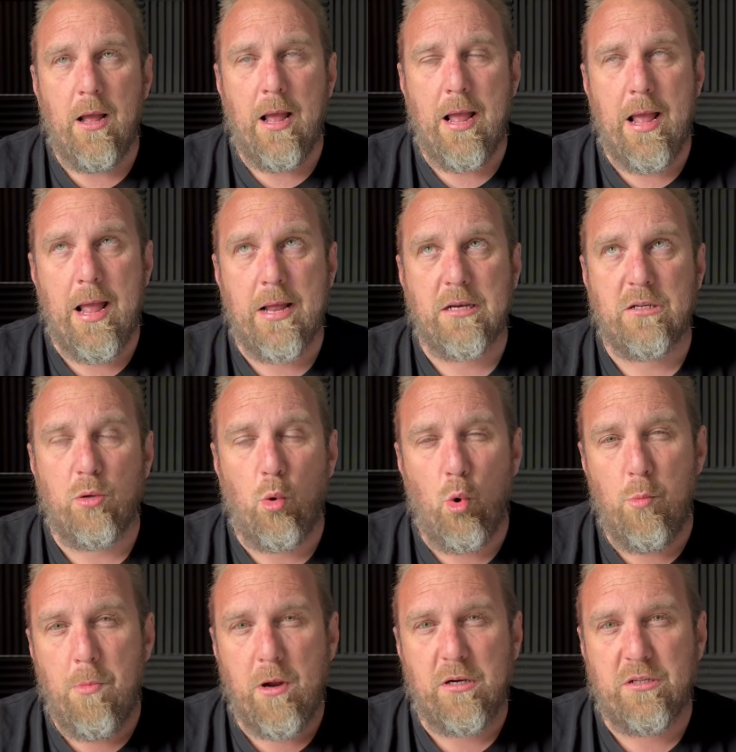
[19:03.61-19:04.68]
has
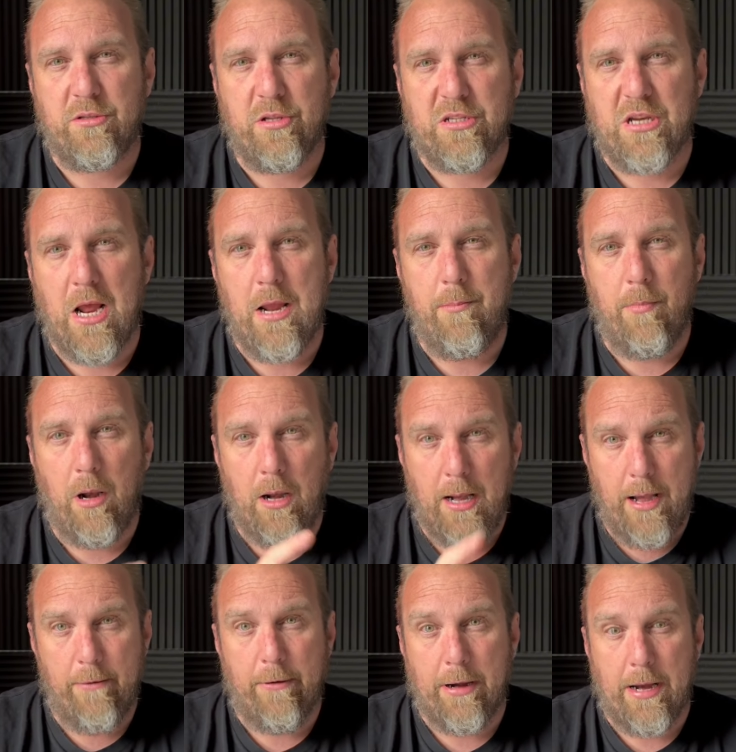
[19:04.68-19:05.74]
almost the same
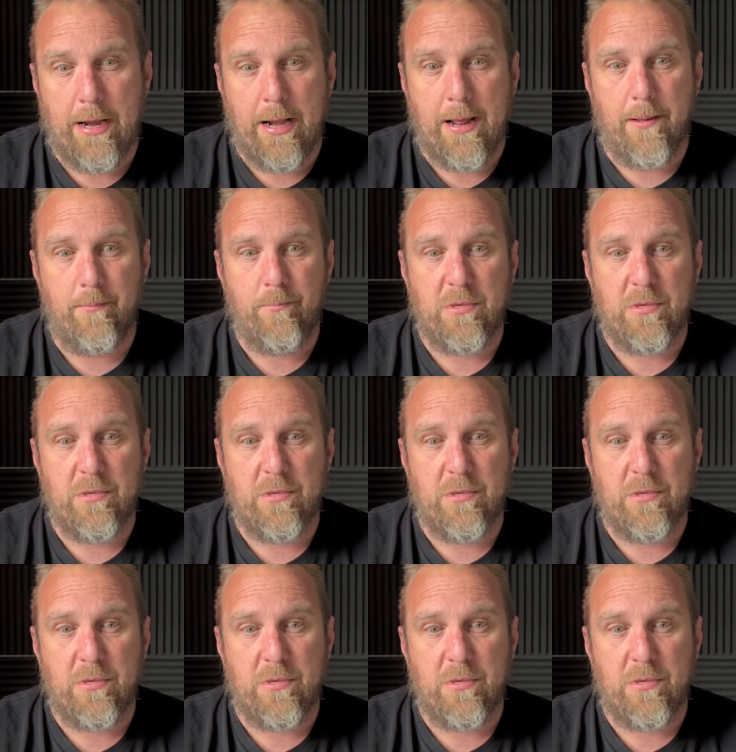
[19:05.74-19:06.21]
lyric in it.